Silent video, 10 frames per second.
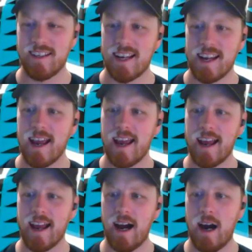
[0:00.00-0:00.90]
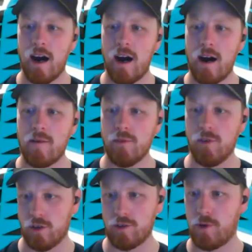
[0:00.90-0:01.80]
Yeah.
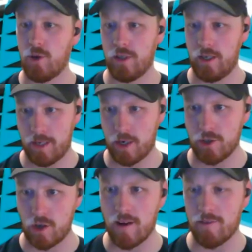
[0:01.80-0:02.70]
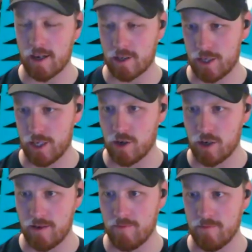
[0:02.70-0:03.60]
Look, purely because I've actually got
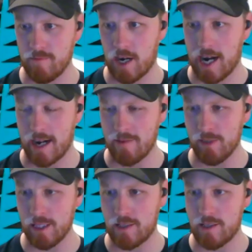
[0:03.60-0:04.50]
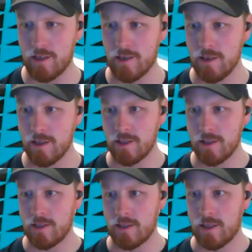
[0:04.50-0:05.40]
him, I had him listed
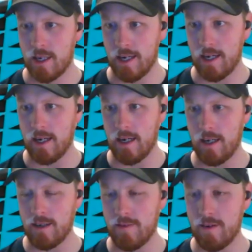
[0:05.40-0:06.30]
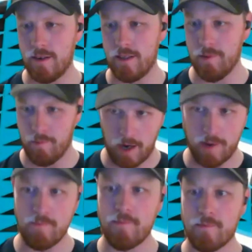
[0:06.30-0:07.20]
in
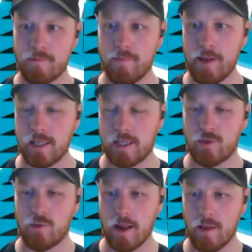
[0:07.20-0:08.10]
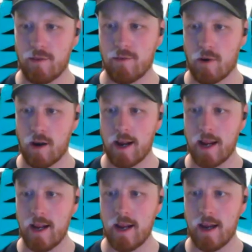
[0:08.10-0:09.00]
my best
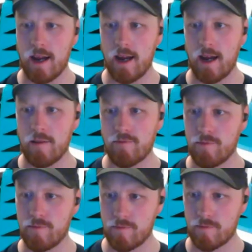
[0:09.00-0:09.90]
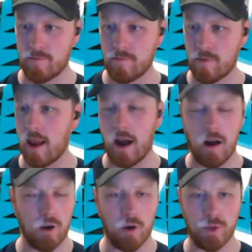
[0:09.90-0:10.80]
23. Yeah,
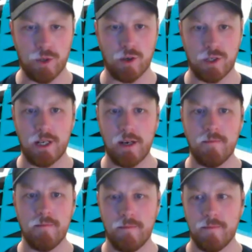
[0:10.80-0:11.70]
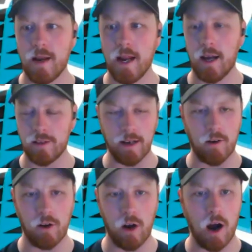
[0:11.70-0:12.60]
I'll go with Josh Sin. Yeah, I think there
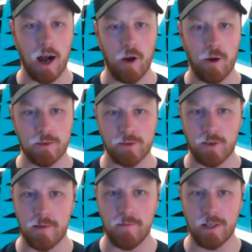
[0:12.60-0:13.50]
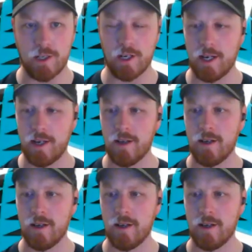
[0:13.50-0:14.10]
are a lot of high hopes for him this year.